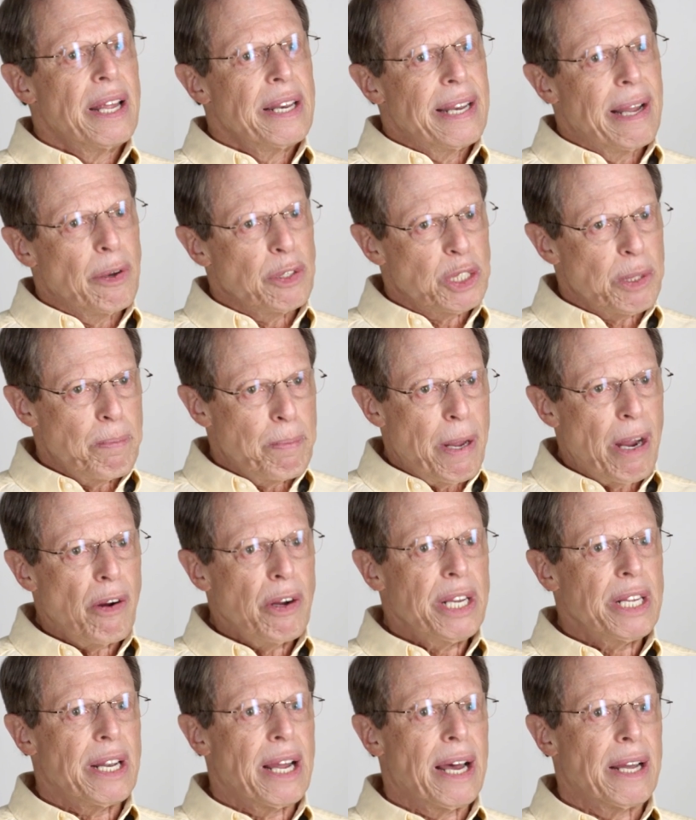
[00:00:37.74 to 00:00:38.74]
Now, as a
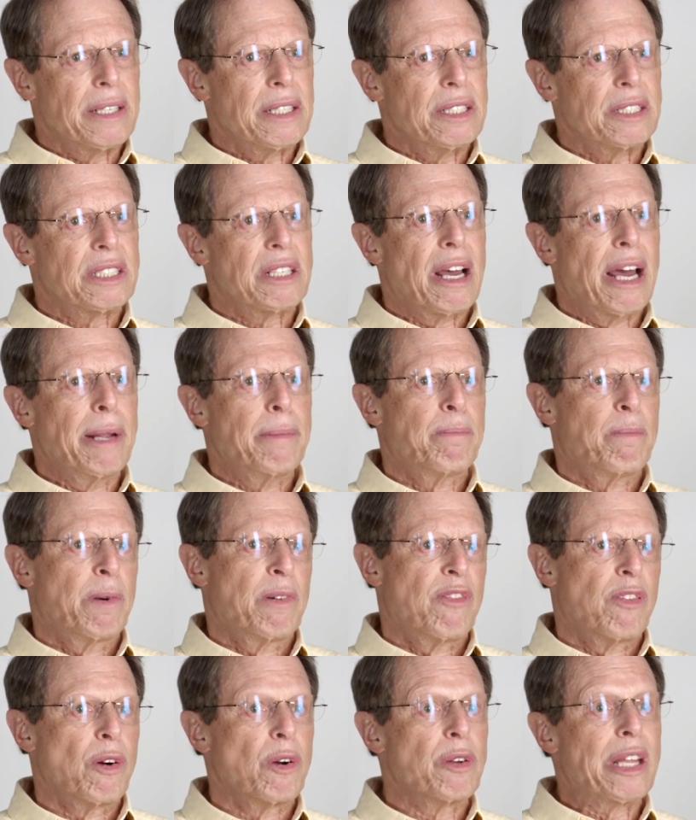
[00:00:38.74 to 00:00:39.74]
periodontist, I'd
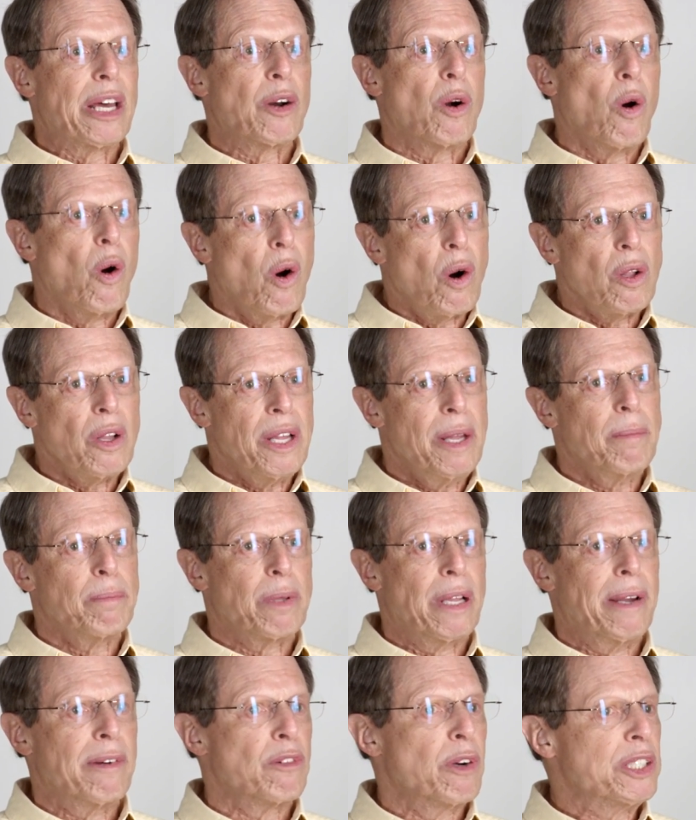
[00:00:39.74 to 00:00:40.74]
prefer that all
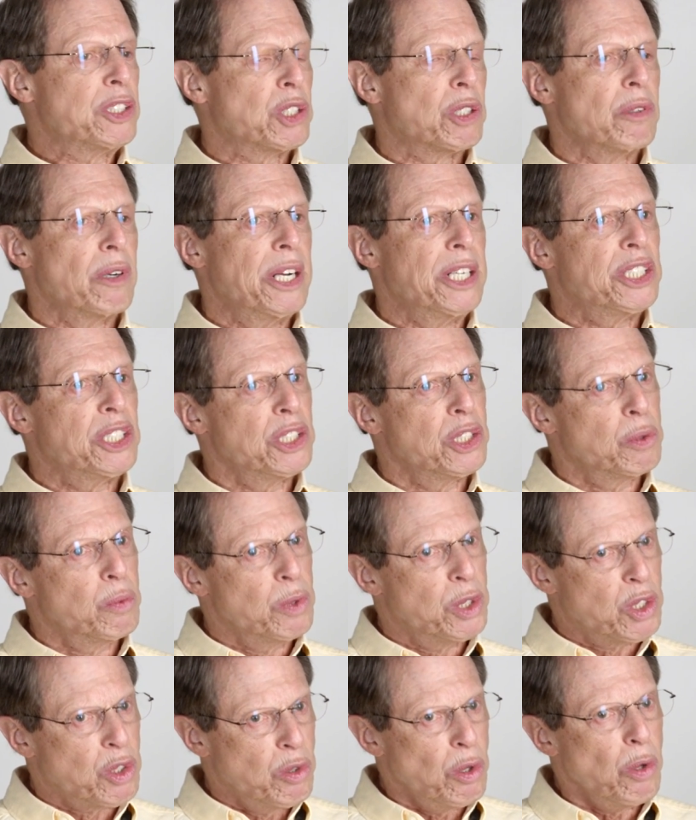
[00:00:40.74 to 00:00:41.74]
implant restorations
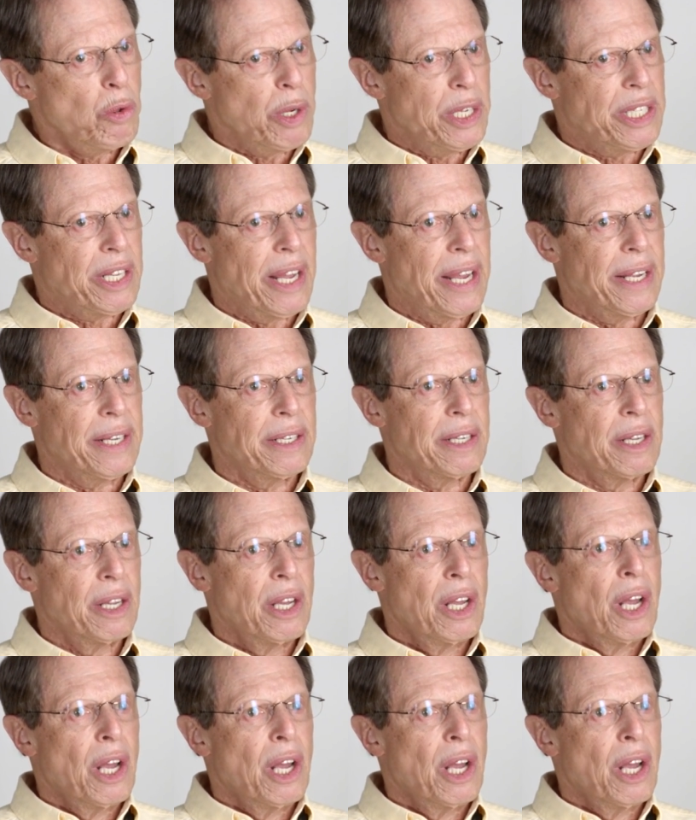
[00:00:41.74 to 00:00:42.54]
were screw retained,